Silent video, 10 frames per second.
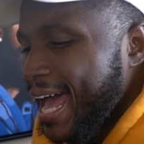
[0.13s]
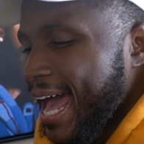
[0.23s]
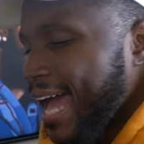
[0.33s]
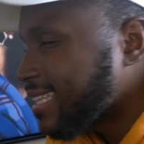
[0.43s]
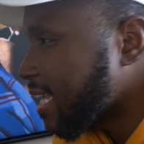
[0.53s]

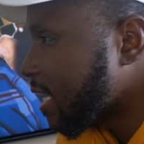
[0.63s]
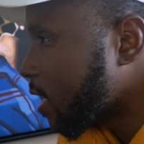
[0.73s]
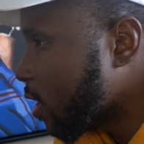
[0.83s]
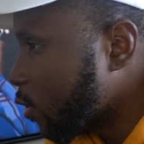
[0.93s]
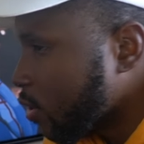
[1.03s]
I think
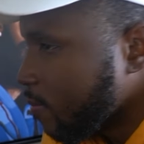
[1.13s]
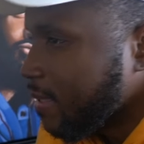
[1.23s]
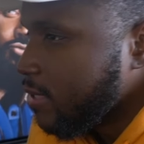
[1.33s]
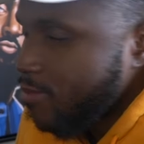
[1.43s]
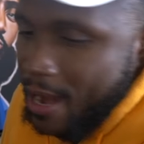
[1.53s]
Errol can
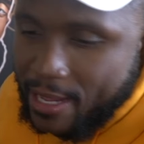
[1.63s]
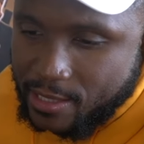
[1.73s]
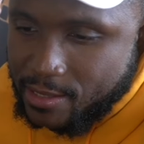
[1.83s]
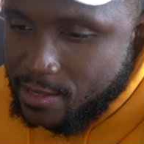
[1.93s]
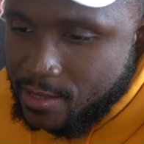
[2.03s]
beat Ryan.
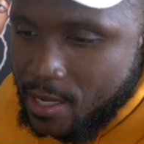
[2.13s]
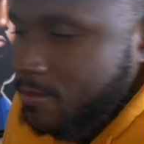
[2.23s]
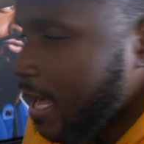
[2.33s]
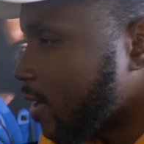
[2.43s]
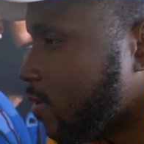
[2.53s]
I'm
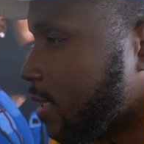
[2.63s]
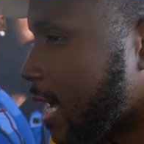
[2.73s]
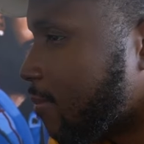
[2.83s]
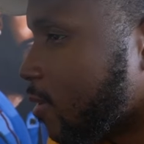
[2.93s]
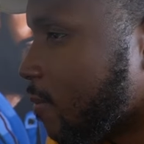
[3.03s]
not gonna
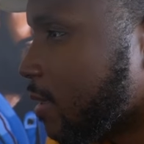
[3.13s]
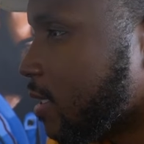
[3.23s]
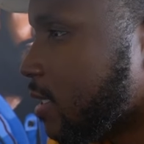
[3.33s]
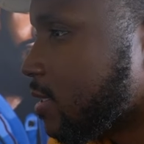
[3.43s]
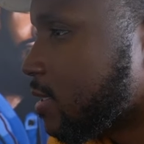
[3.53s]
lie, bro,
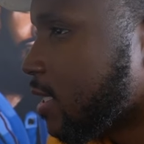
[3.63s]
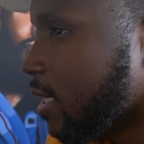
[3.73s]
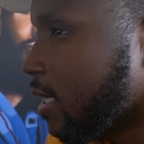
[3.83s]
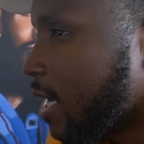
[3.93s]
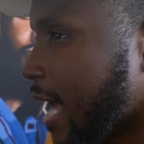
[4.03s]
because
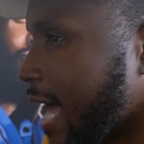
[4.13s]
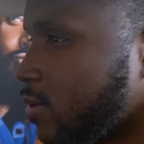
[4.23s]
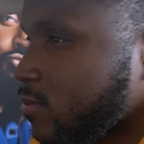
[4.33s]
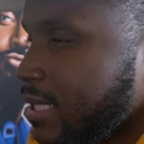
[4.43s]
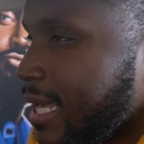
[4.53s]
I
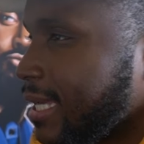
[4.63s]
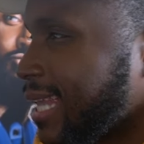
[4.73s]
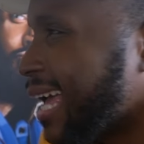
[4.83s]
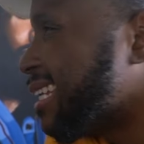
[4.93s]
don't think like